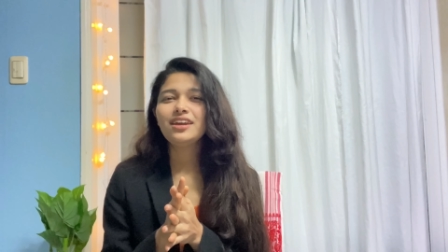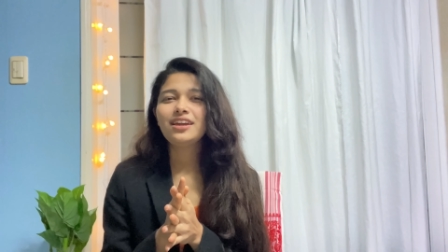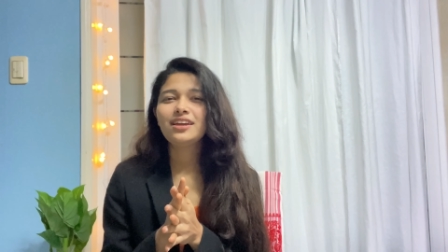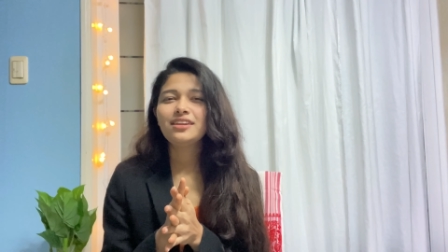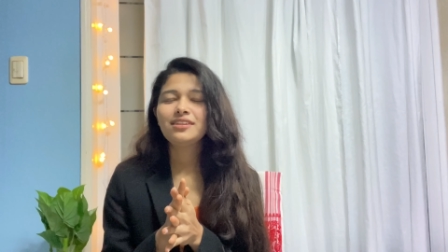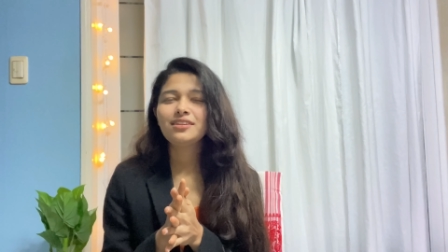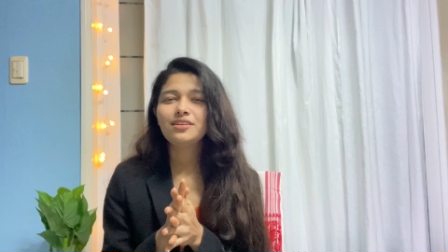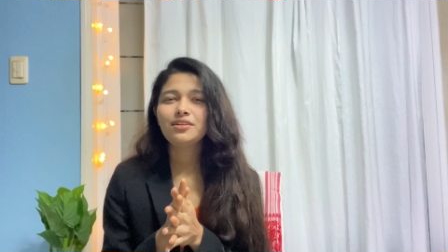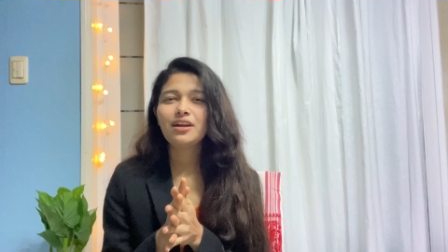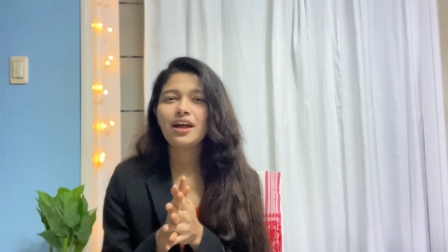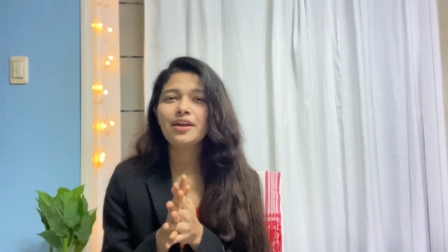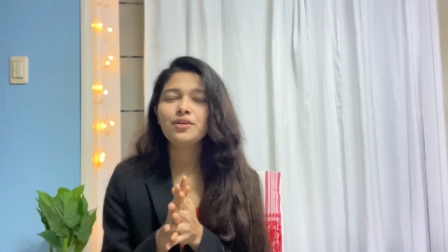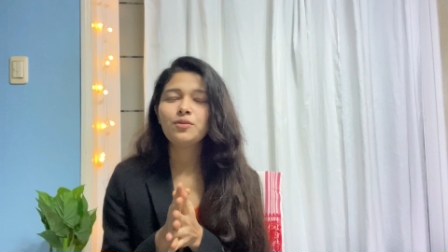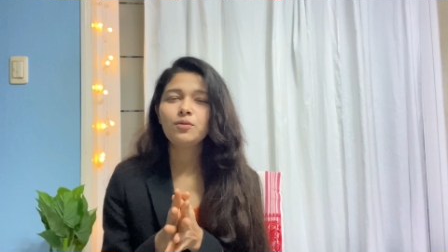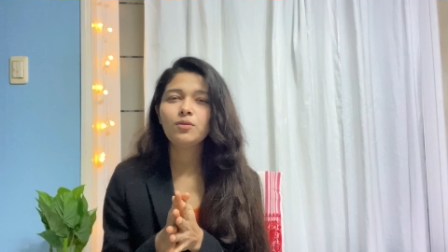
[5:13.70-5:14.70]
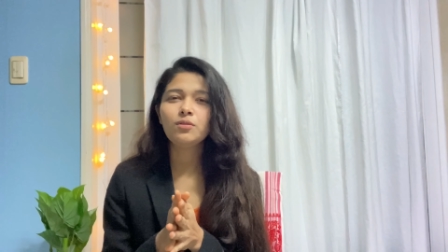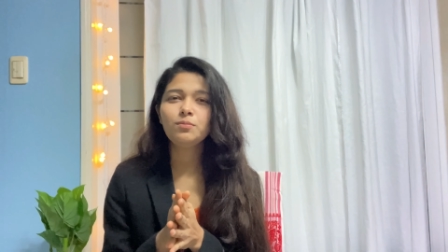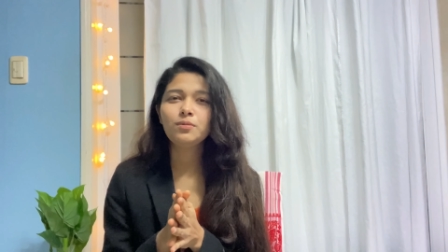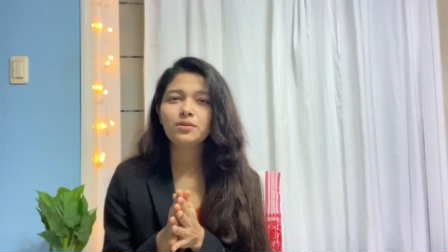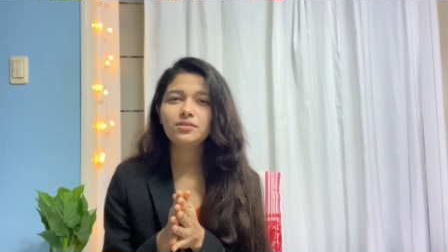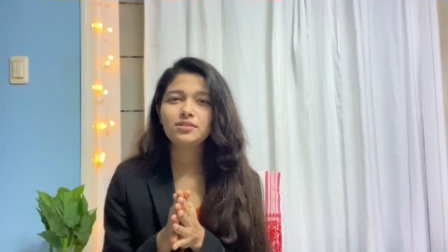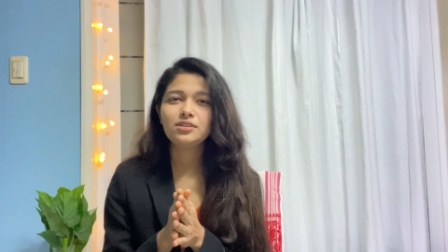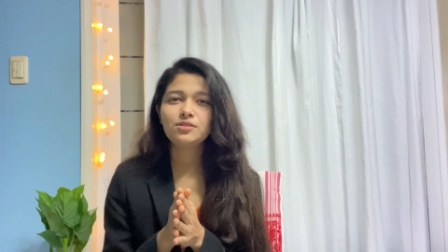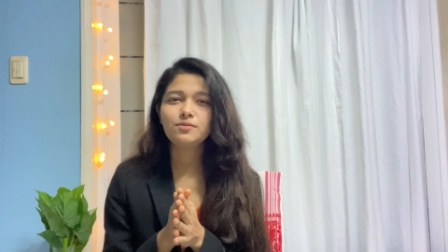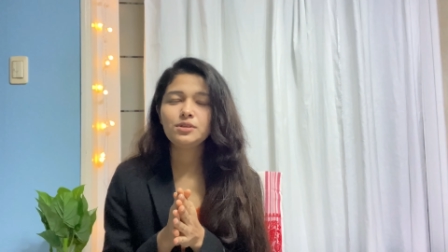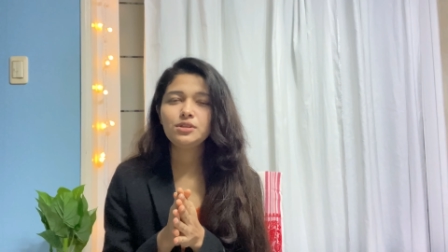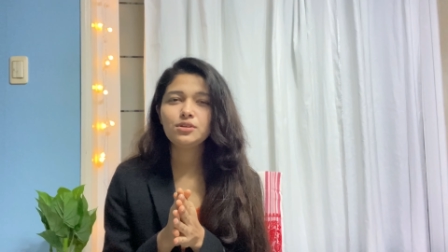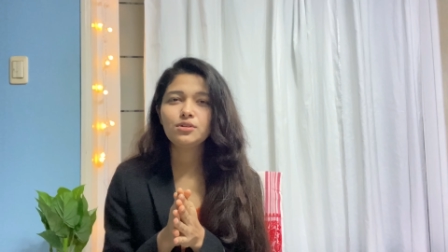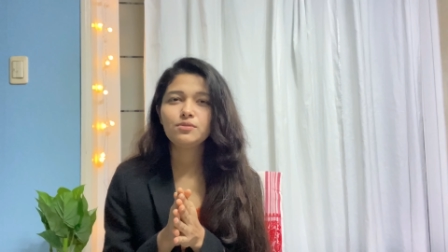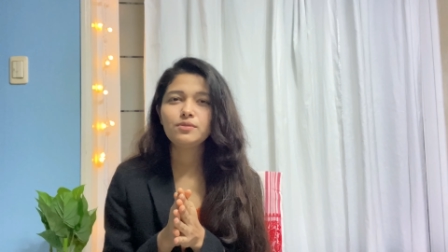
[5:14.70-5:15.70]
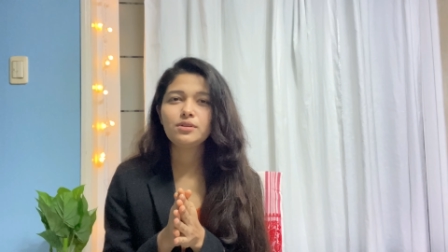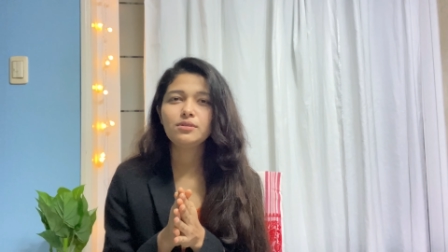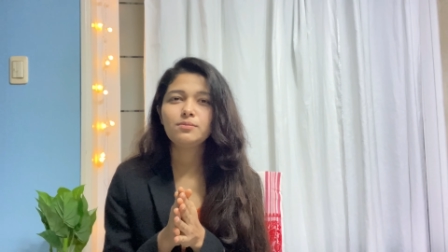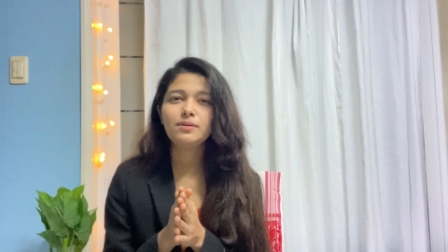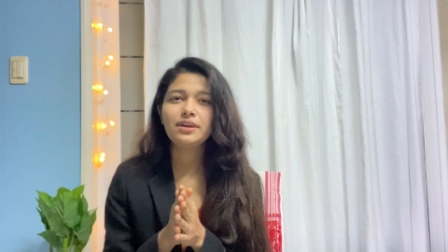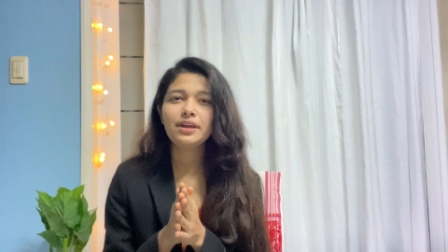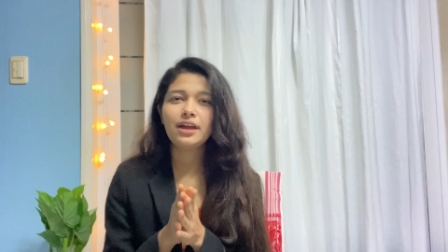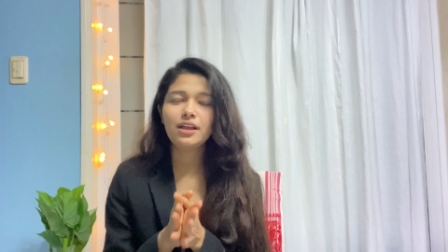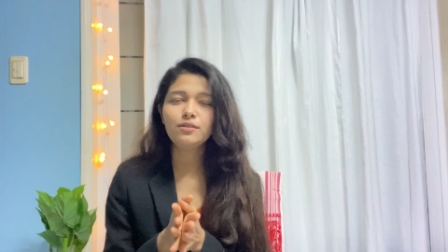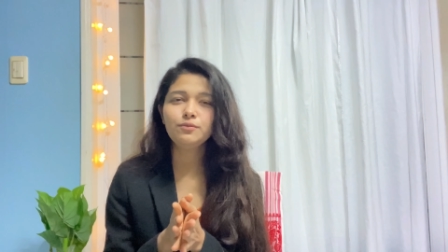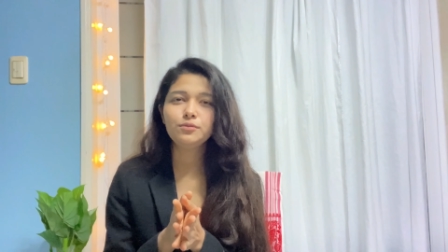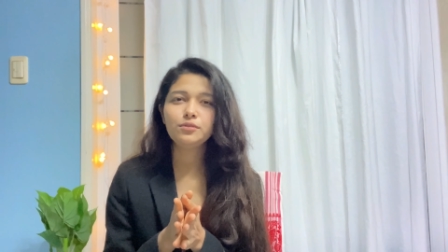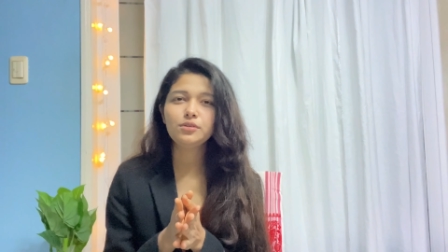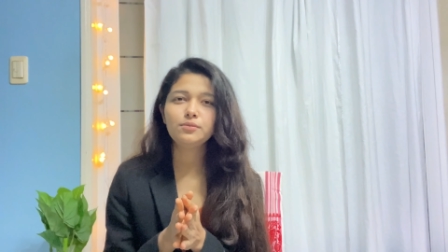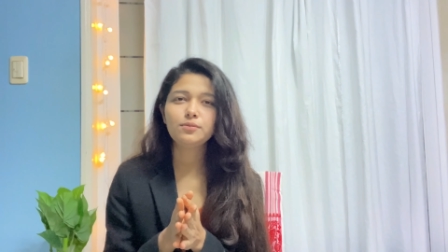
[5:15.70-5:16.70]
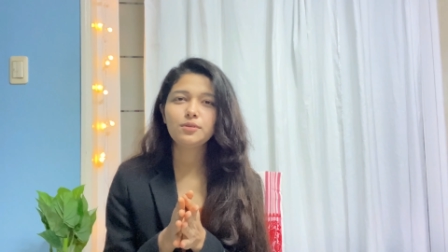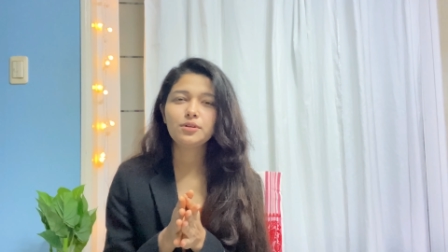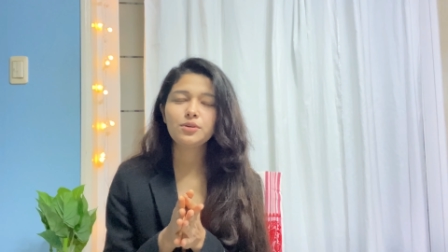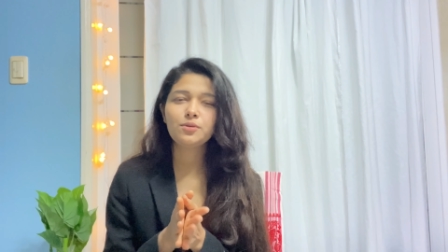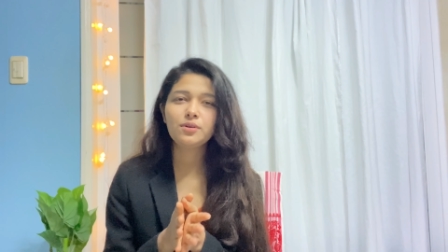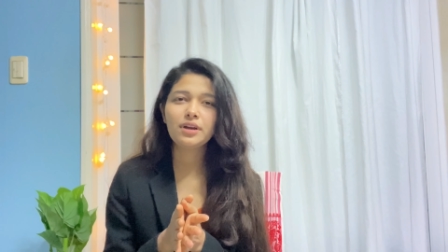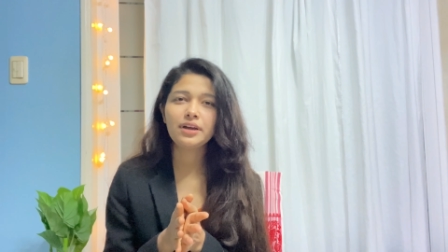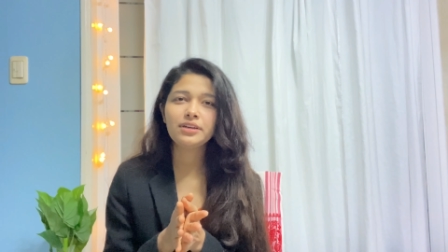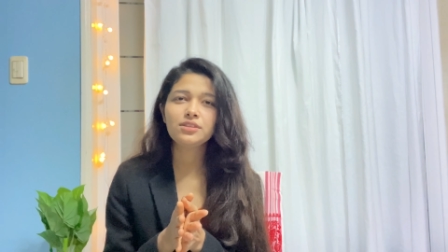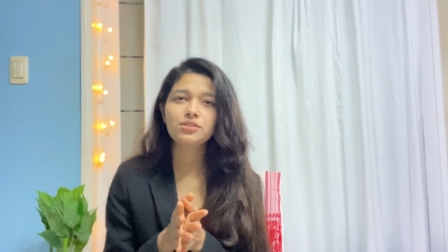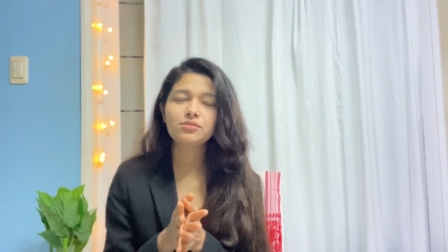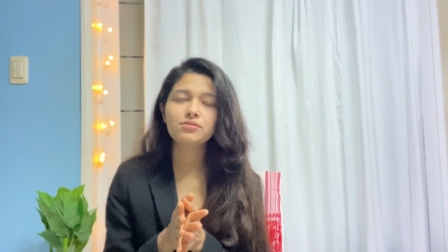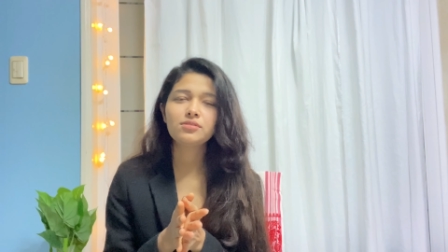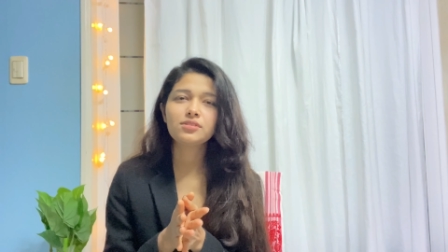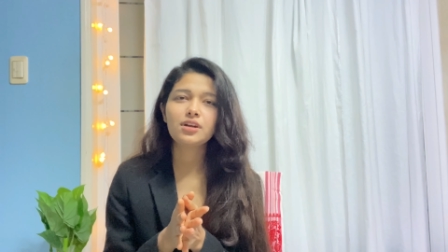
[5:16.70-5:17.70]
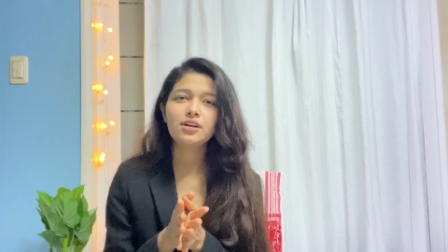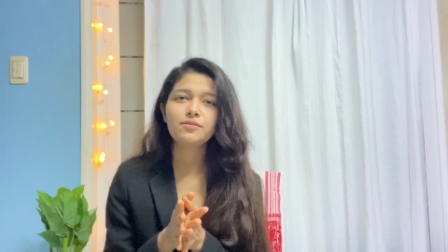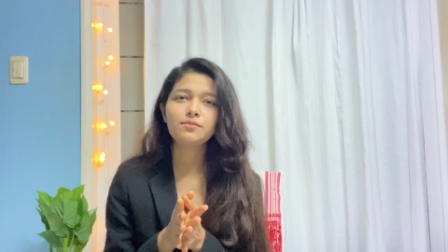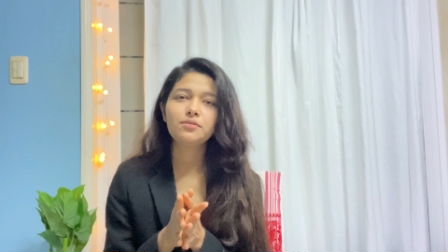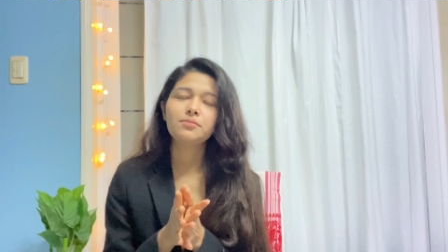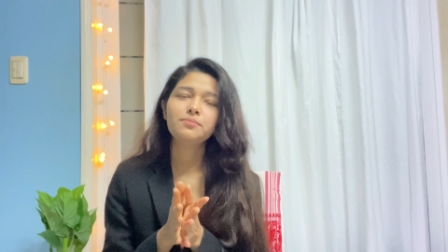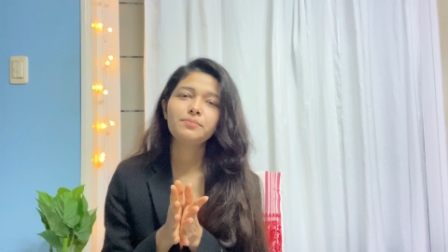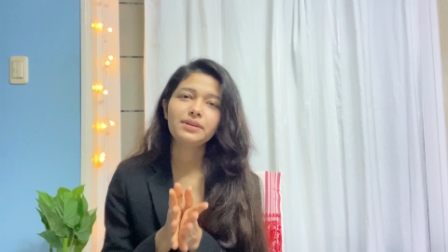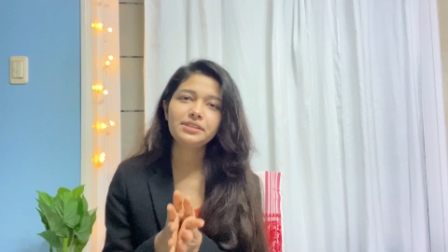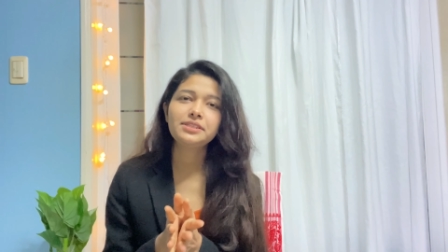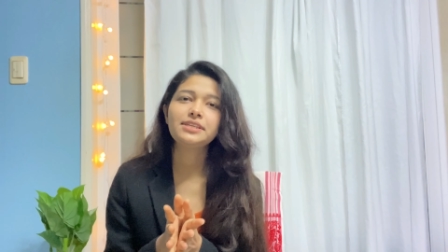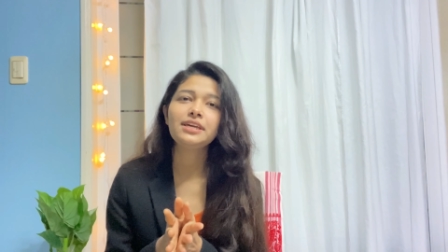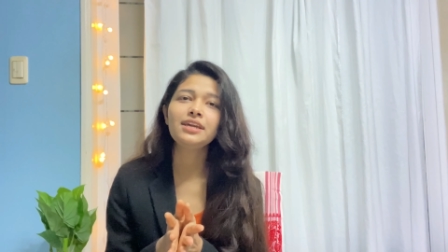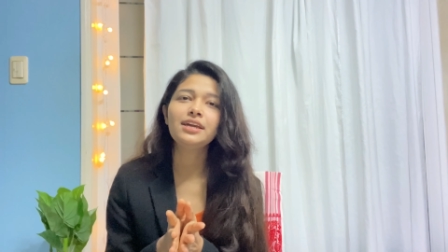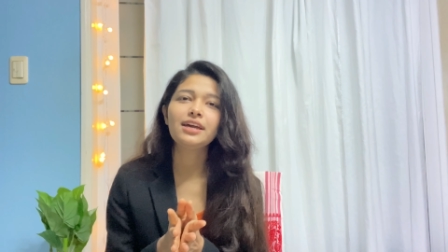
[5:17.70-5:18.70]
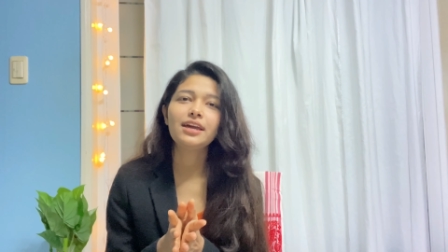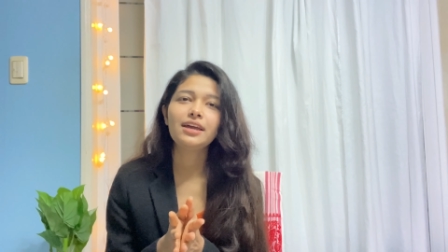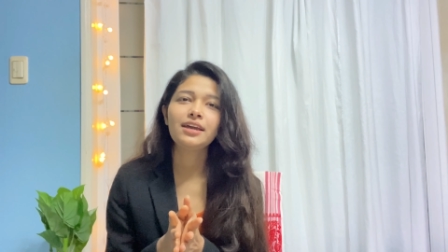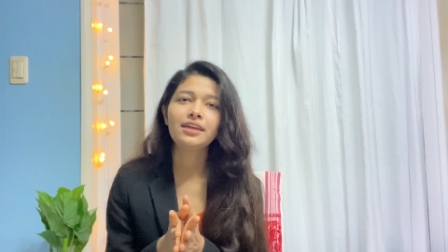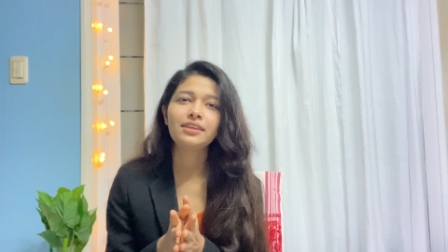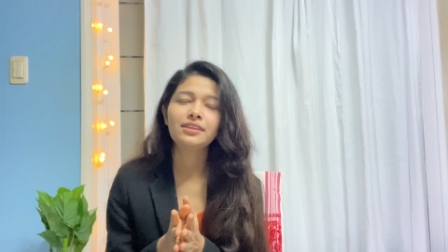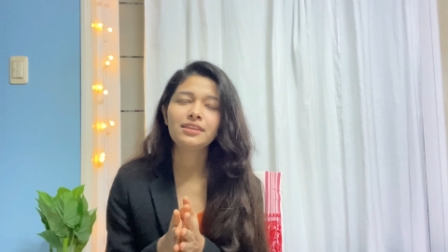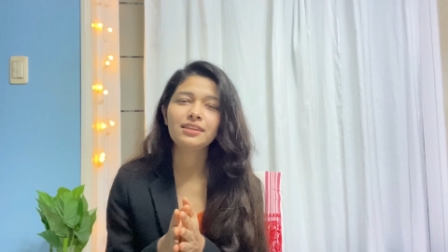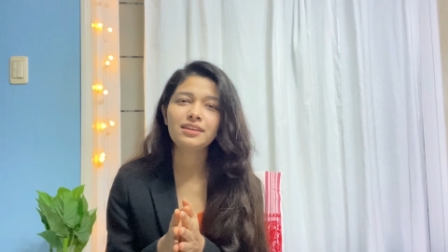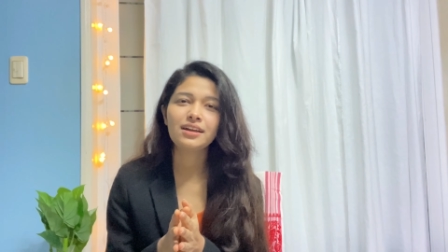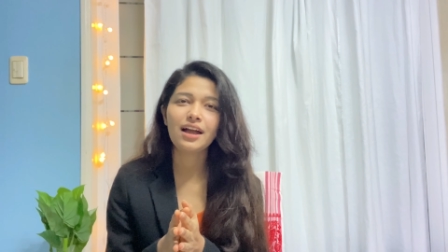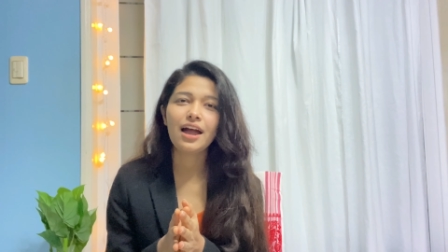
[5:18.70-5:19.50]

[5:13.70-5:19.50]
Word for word: and uh, I hope this video will be helpful for you guys to start from basic and uh,